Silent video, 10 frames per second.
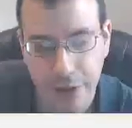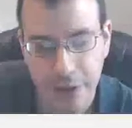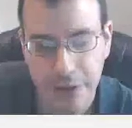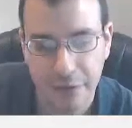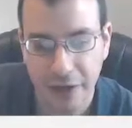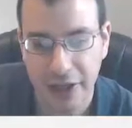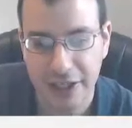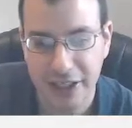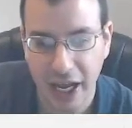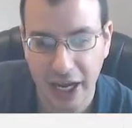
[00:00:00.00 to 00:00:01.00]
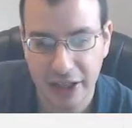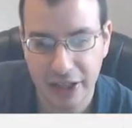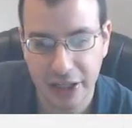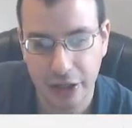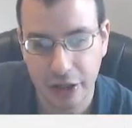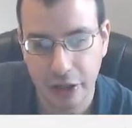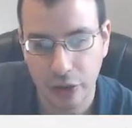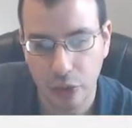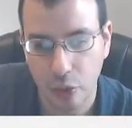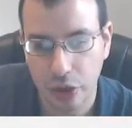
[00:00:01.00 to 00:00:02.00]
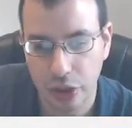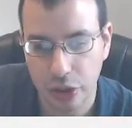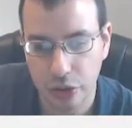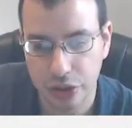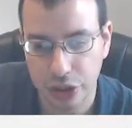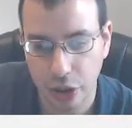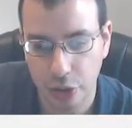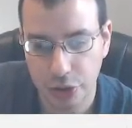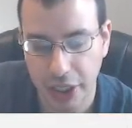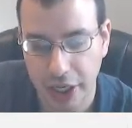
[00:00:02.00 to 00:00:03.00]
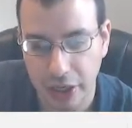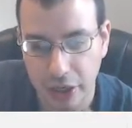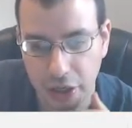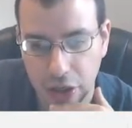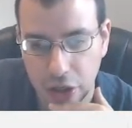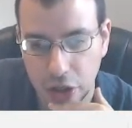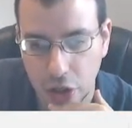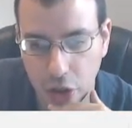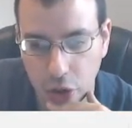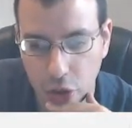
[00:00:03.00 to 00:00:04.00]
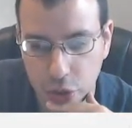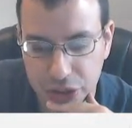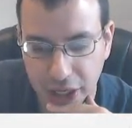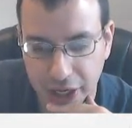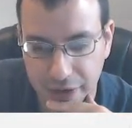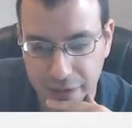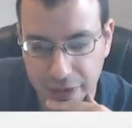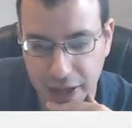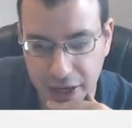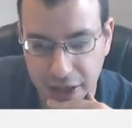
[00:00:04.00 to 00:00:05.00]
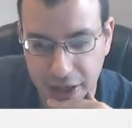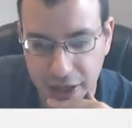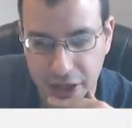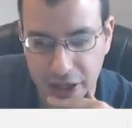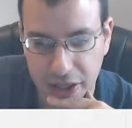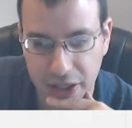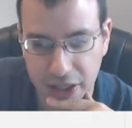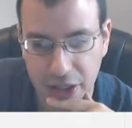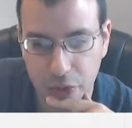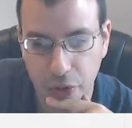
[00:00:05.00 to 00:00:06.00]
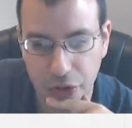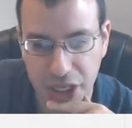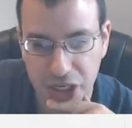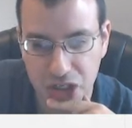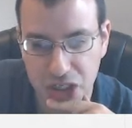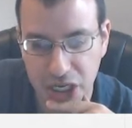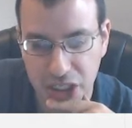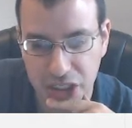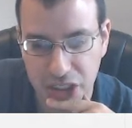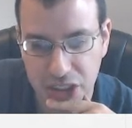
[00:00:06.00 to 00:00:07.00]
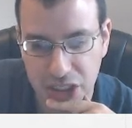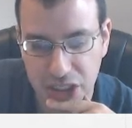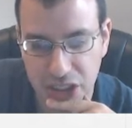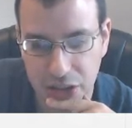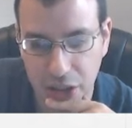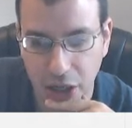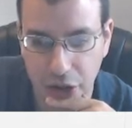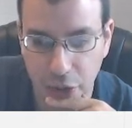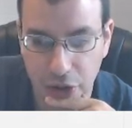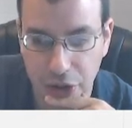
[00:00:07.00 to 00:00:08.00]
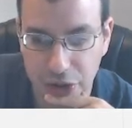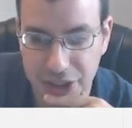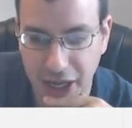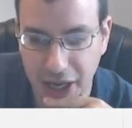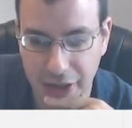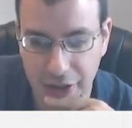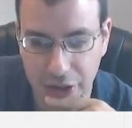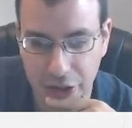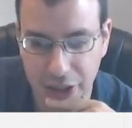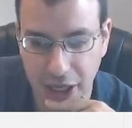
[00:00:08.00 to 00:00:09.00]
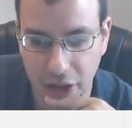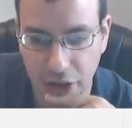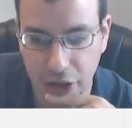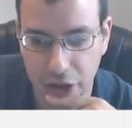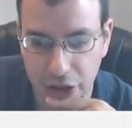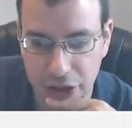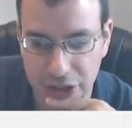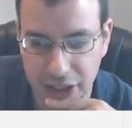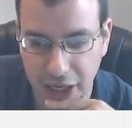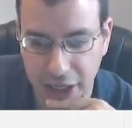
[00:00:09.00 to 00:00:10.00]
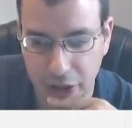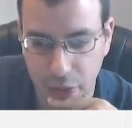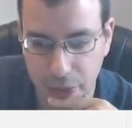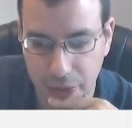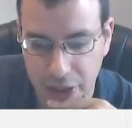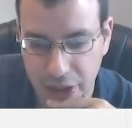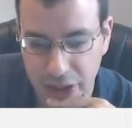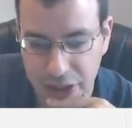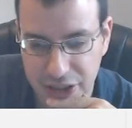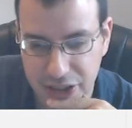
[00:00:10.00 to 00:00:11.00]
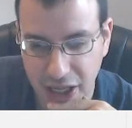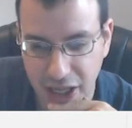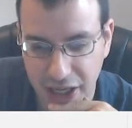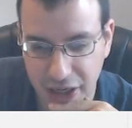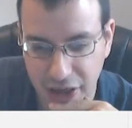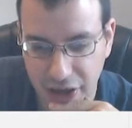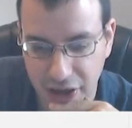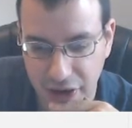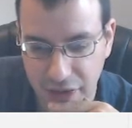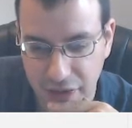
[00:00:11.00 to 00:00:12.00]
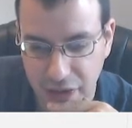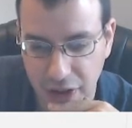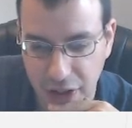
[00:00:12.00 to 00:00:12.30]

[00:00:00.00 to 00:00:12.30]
to find this height here, we're going to use the cosine. Cosine of theta equals adjacent. Oh no, we're going to use sine. Good cal. Sine. Whoop. Sine of